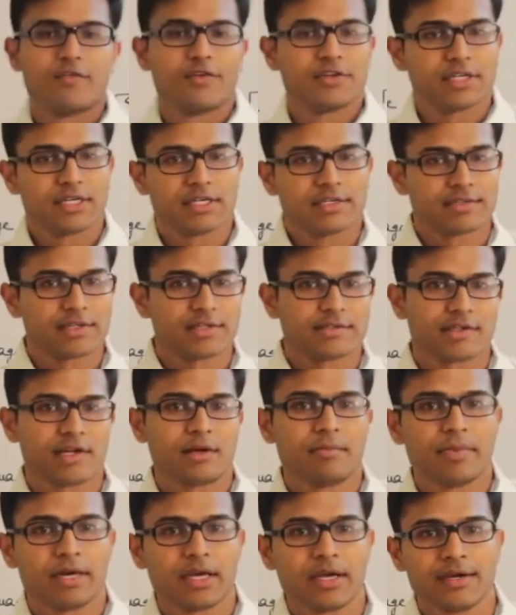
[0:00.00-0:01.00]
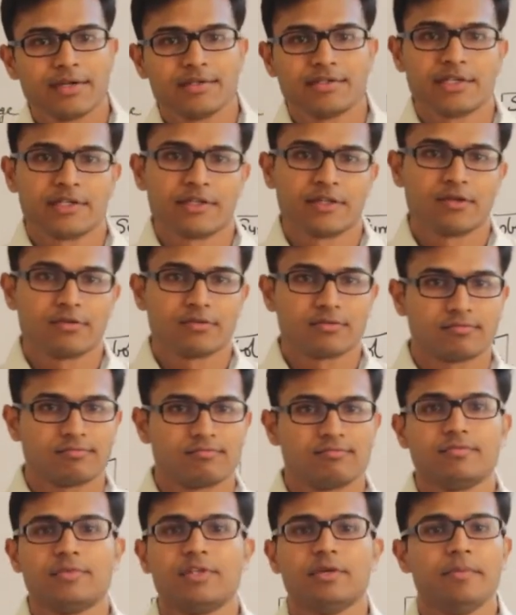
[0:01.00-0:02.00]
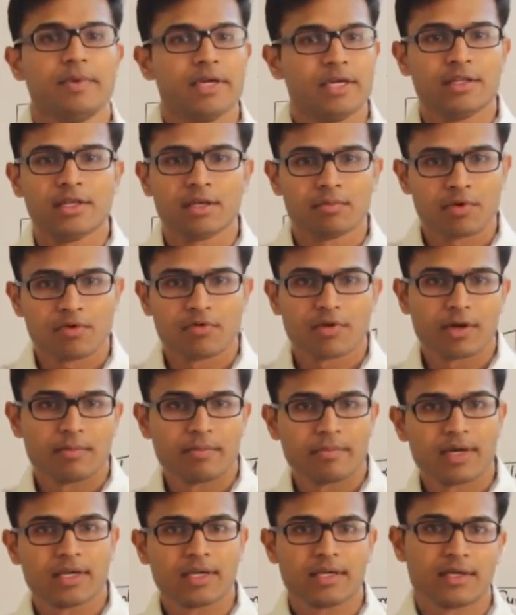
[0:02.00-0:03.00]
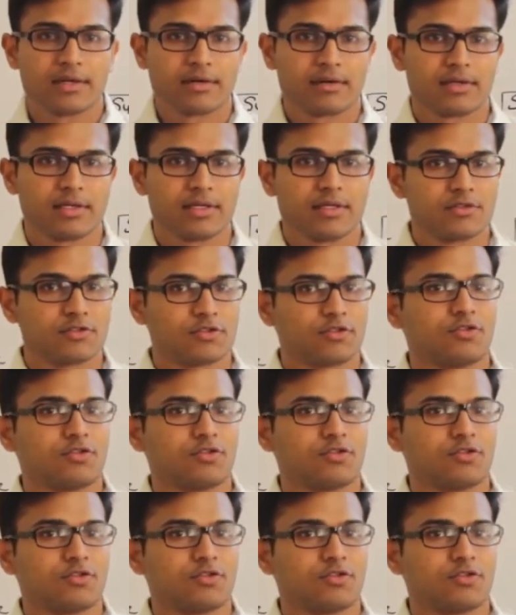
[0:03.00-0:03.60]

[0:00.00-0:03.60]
We shall discuss compiler design now. The main aim of compiler is